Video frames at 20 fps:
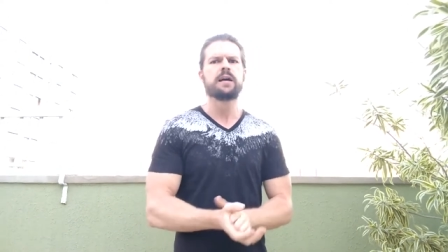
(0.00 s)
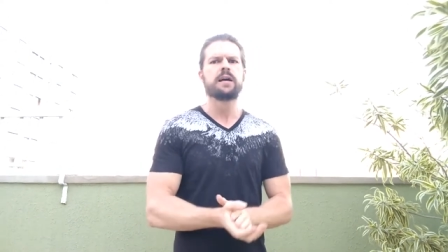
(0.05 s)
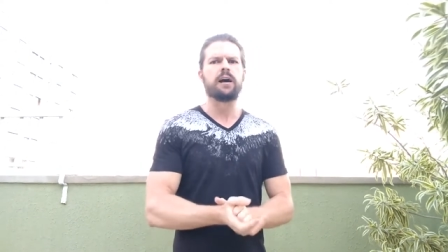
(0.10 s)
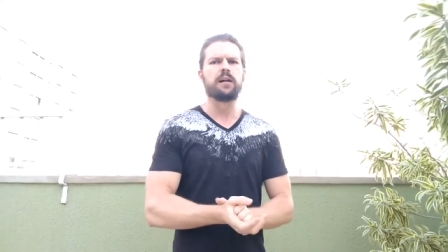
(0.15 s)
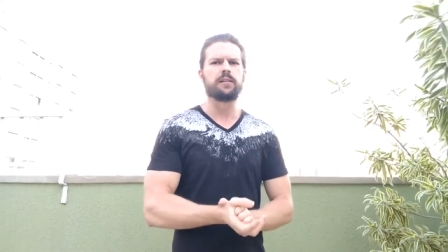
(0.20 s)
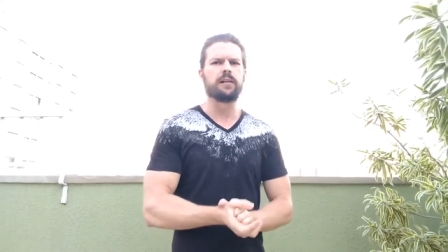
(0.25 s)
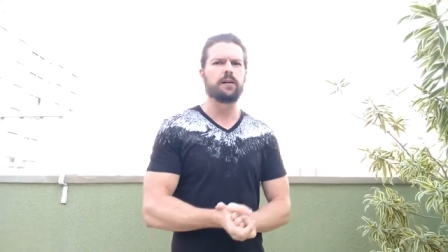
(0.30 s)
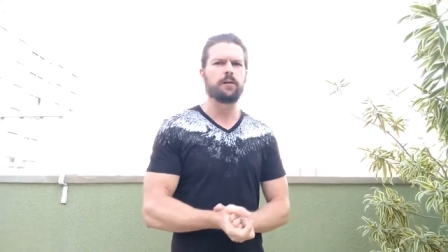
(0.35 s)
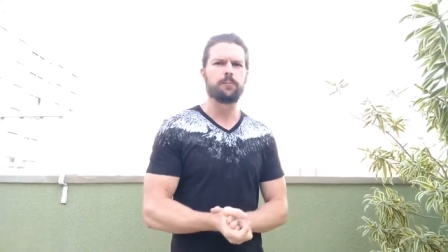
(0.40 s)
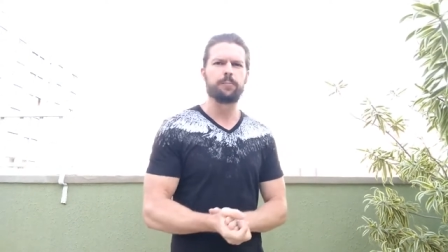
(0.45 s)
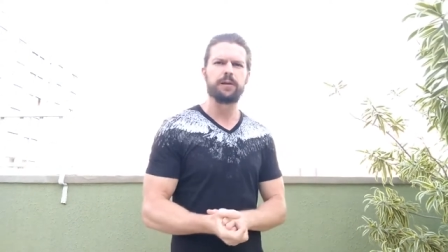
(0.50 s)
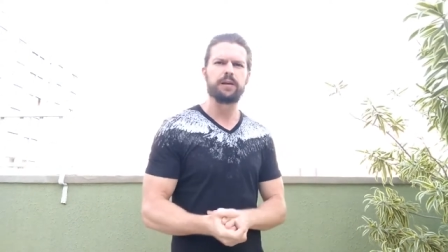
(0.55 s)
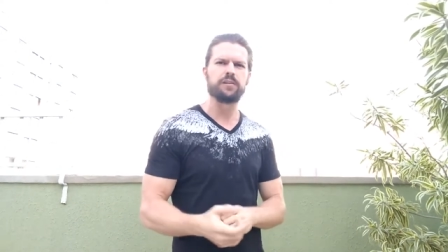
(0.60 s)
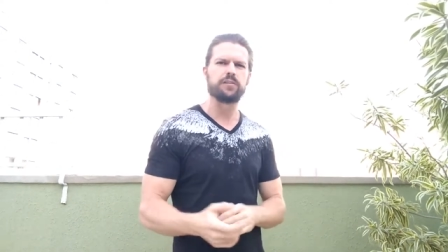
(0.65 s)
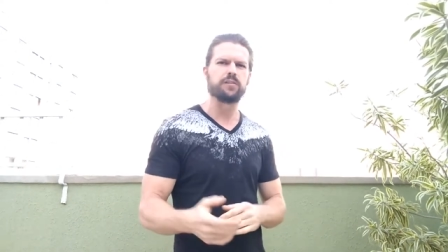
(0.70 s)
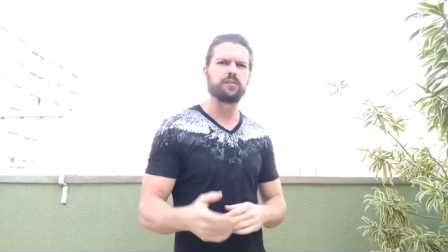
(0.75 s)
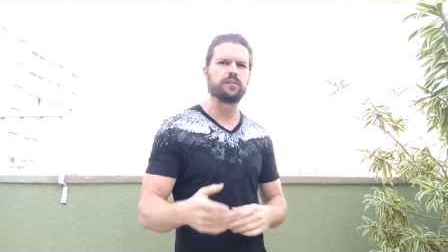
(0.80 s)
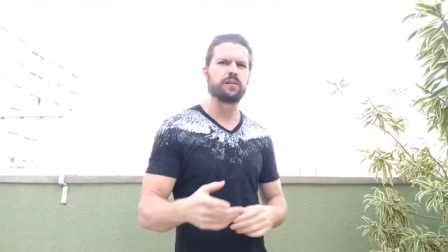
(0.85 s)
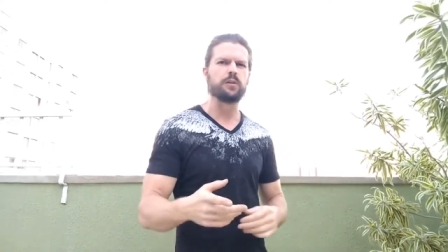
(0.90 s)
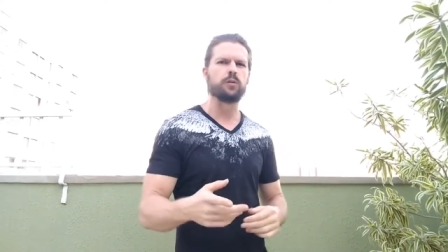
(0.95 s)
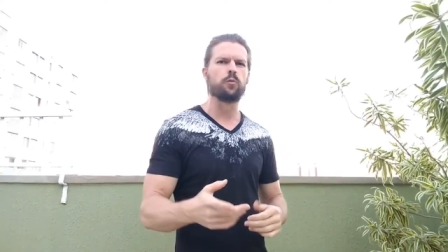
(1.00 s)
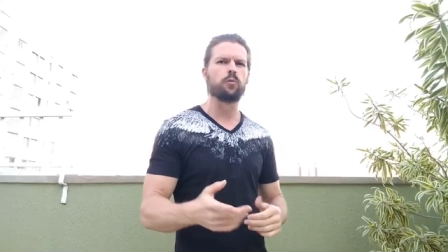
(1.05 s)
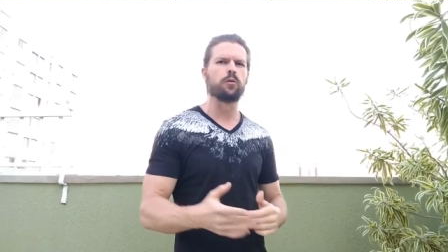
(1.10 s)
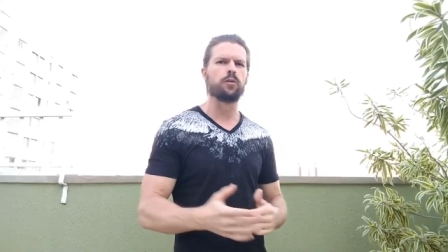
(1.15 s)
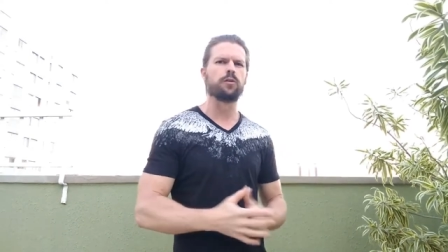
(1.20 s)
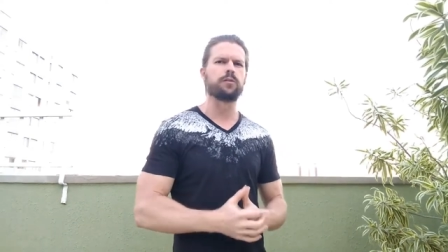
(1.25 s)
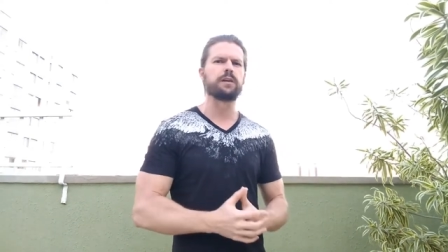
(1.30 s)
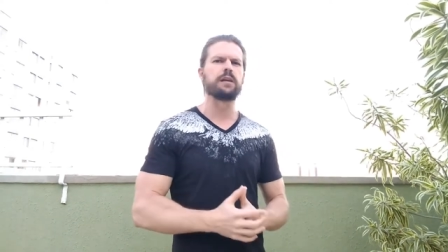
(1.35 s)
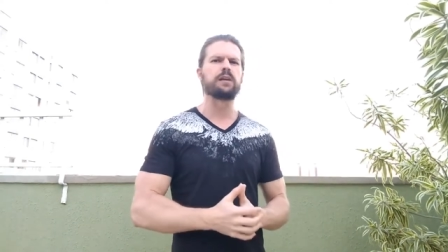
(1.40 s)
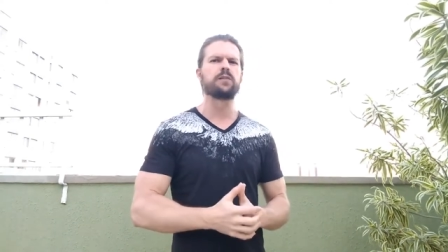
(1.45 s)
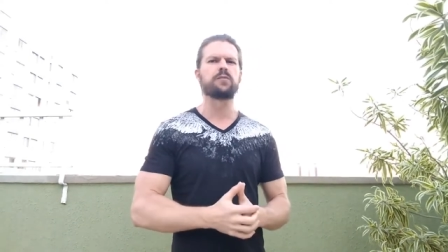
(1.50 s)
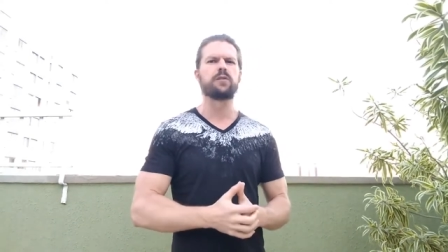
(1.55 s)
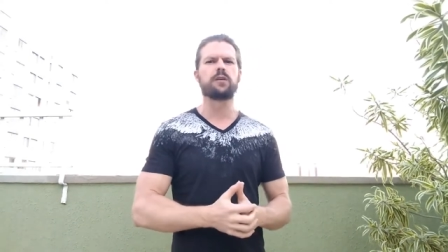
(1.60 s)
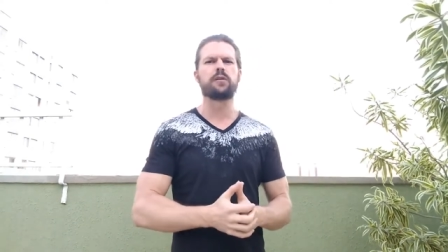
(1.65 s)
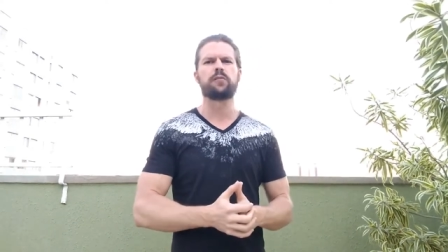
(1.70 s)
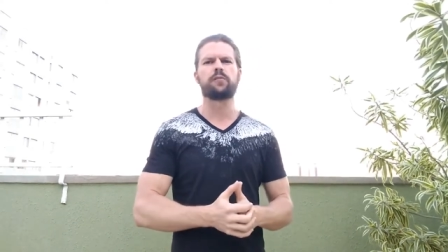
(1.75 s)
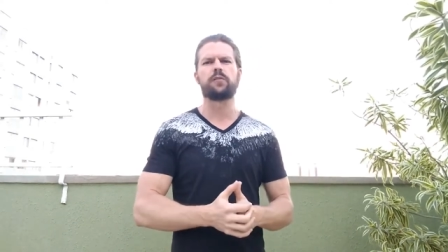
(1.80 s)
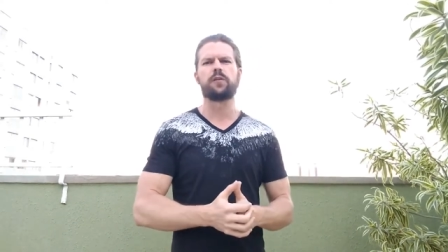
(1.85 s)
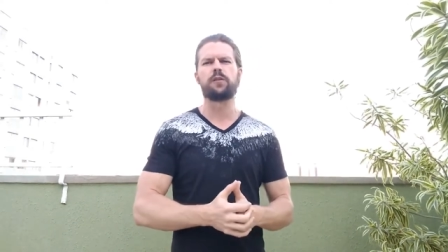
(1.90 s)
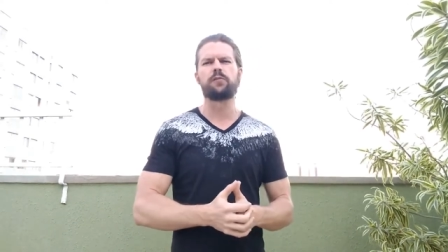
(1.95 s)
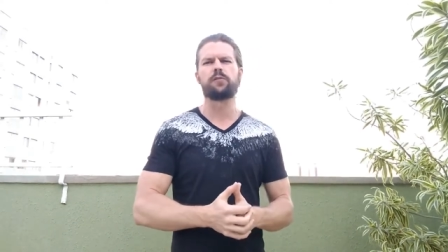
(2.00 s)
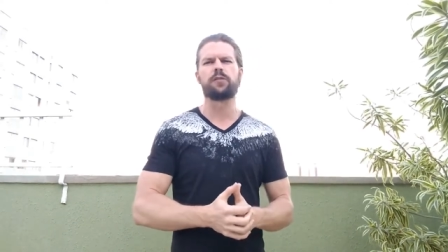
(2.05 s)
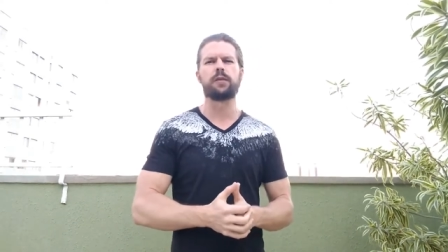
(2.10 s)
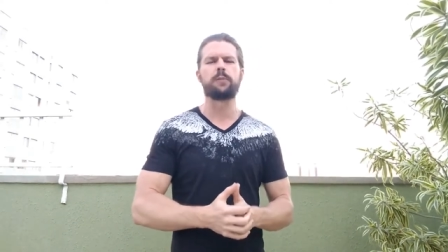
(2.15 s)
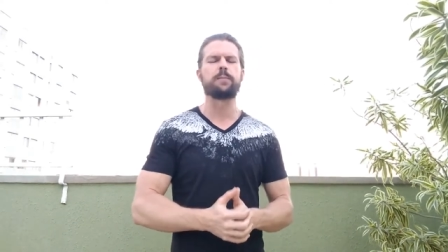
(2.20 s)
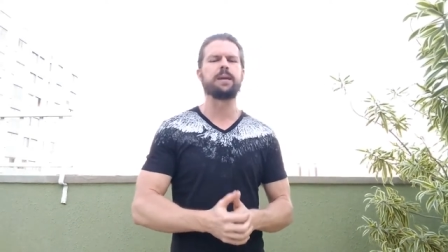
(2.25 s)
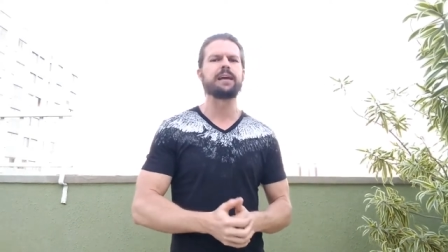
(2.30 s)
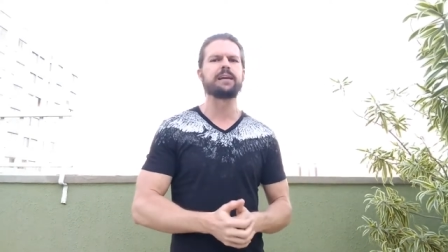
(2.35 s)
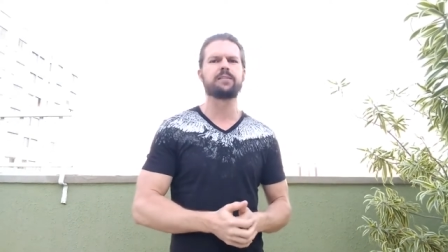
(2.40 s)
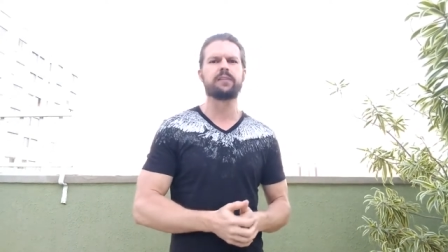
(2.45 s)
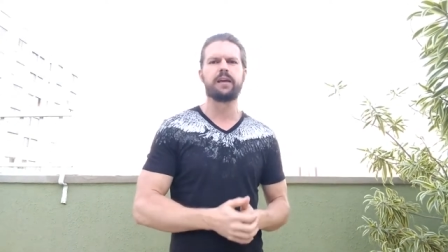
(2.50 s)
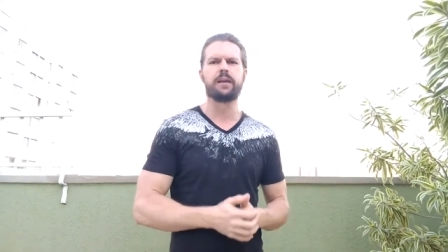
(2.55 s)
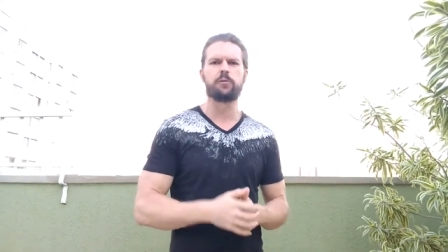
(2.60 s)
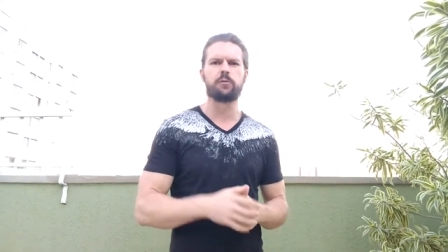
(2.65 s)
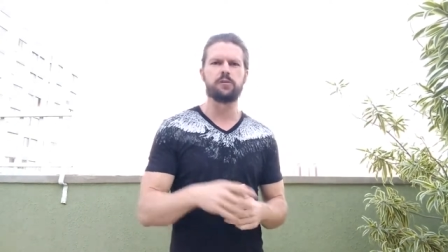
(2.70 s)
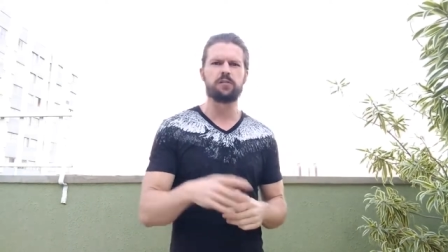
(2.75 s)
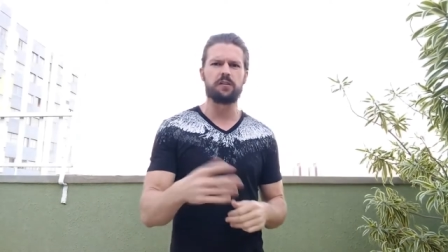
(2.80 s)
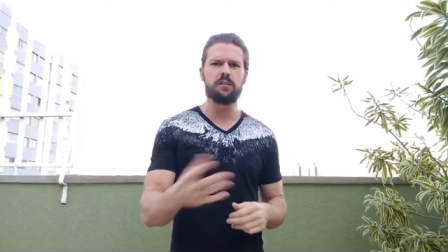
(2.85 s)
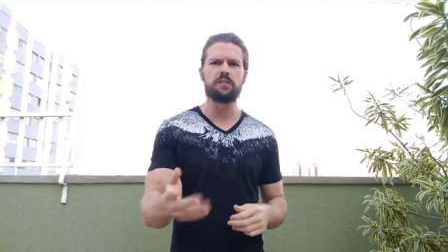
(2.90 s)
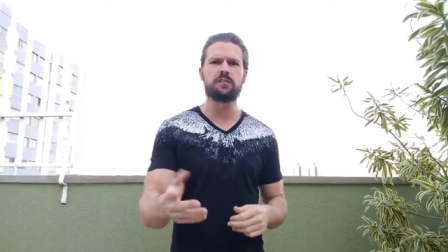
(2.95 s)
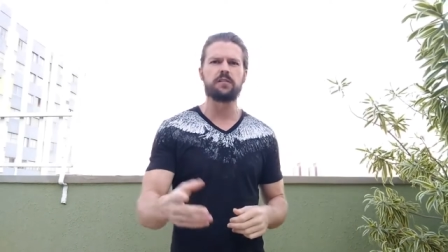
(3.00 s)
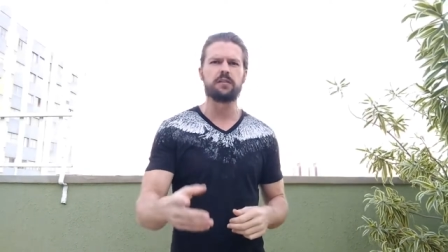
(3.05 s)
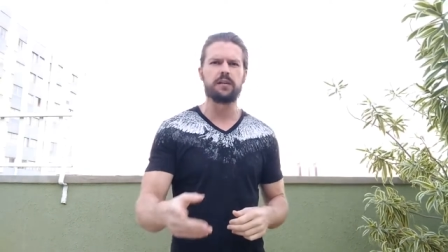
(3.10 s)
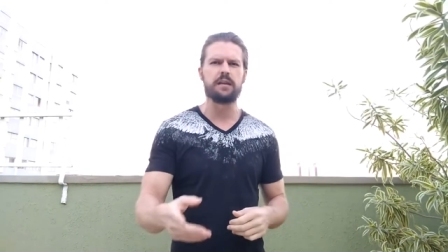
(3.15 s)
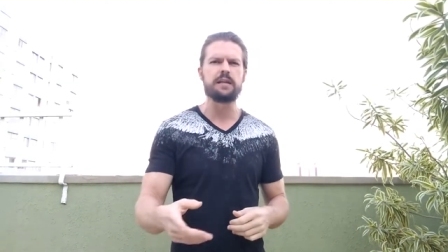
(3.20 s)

a lot of places in the world even if if the main language isn't